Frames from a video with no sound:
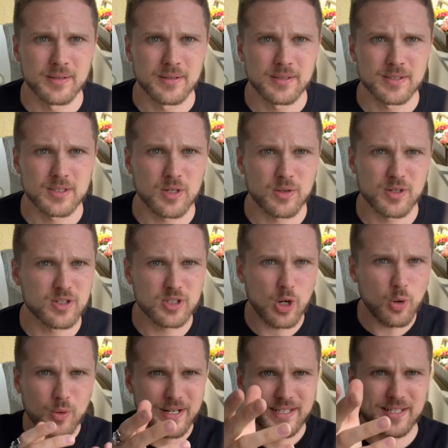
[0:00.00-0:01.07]
So there's
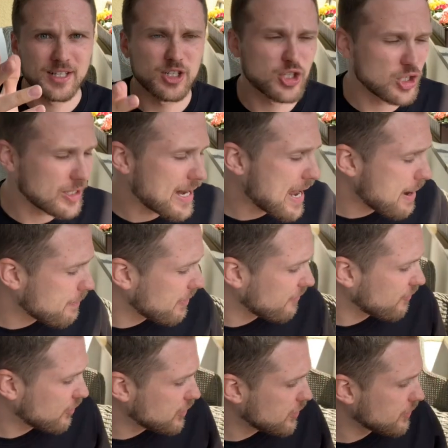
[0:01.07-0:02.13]
no reason it shouldn't happen
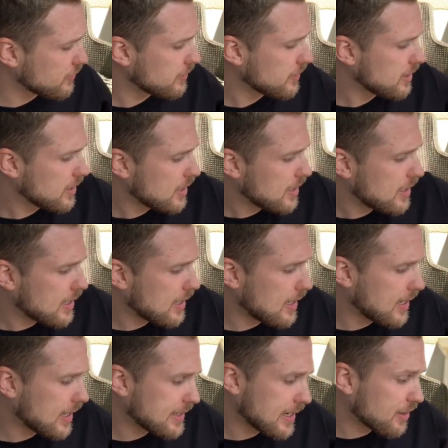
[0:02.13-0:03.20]
for you.
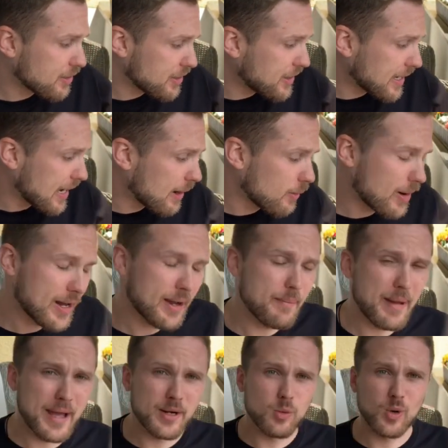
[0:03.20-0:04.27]
Uh, another thing I
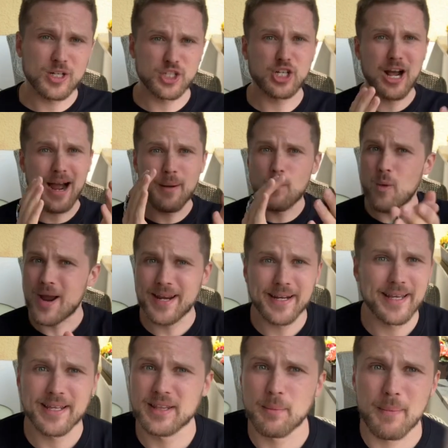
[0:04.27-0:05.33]
recommend, which I'm
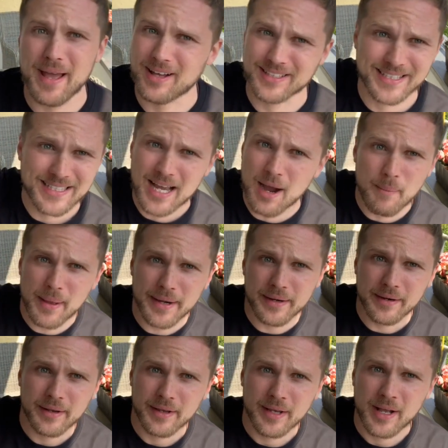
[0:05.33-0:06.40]
waiting in the mail, is
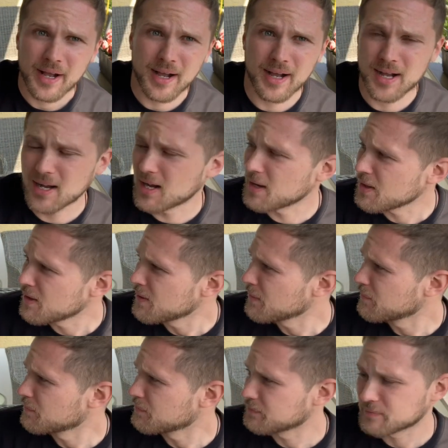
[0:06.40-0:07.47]
coming uh,
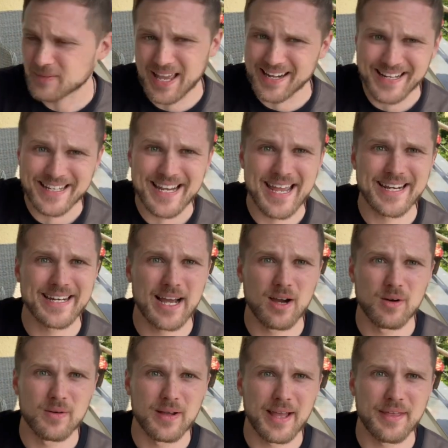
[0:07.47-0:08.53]
any day
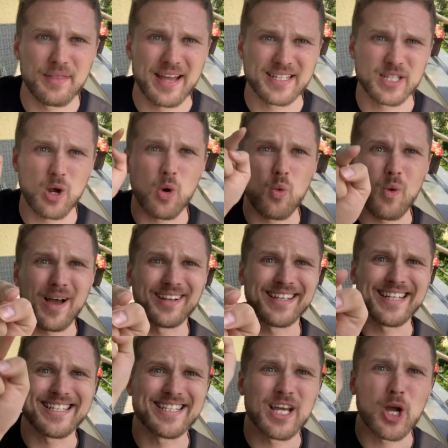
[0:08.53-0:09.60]
now, and that's
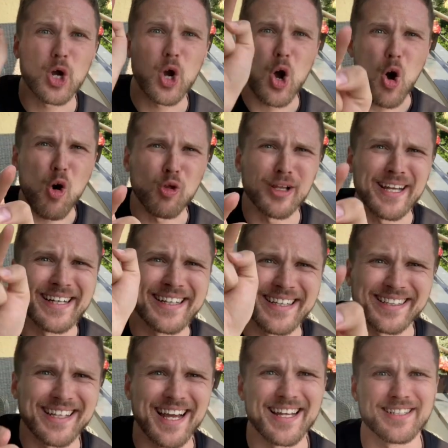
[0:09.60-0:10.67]
Owelli's Colon
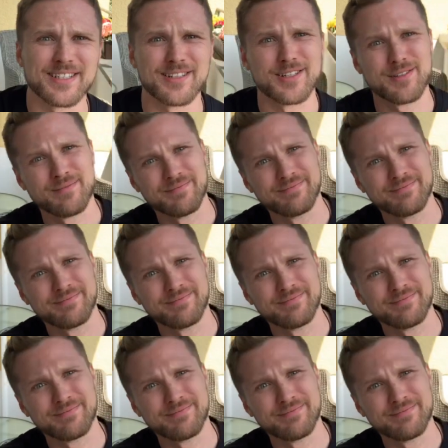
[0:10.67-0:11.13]
Cleanse.